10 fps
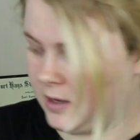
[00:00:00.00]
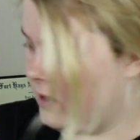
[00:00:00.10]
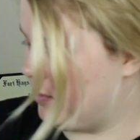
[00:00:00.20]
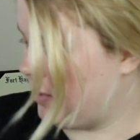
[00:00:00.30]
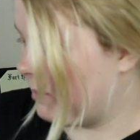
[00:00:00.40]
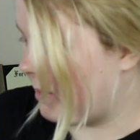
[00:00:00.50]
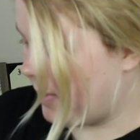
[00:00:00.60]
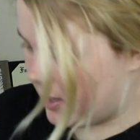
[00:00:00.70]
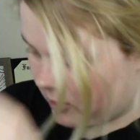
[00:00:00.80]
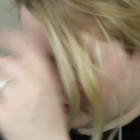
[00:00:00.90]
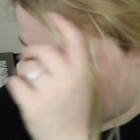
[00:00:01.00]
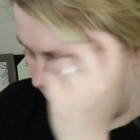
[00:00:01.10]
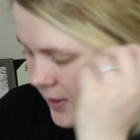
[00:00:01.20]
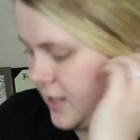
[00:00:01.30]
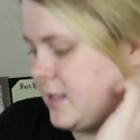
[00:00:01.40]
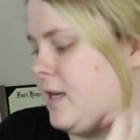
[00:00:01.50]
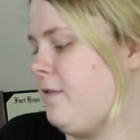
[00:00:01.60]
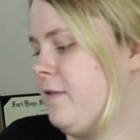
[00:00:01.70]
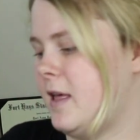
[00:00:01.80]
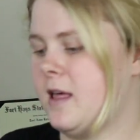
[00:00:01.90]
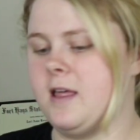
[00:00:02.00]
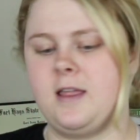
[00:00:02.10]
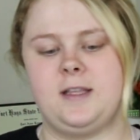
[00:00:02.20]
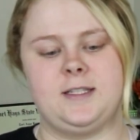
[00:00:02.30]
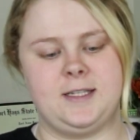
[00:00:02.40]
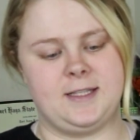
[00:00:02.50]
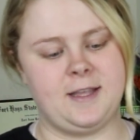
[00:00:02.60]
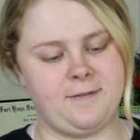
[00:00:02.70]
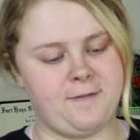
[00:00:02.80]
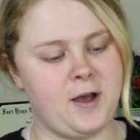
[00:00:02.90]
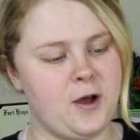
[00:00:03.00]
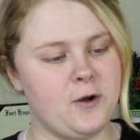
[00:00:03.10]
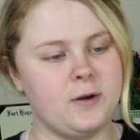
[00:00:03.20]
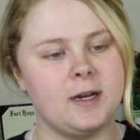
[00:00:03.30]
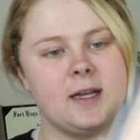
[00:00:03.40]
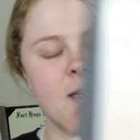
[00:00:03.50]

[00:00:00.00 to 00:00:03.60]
Blah, blah, blah. I don't care about that stuff. This is the phone.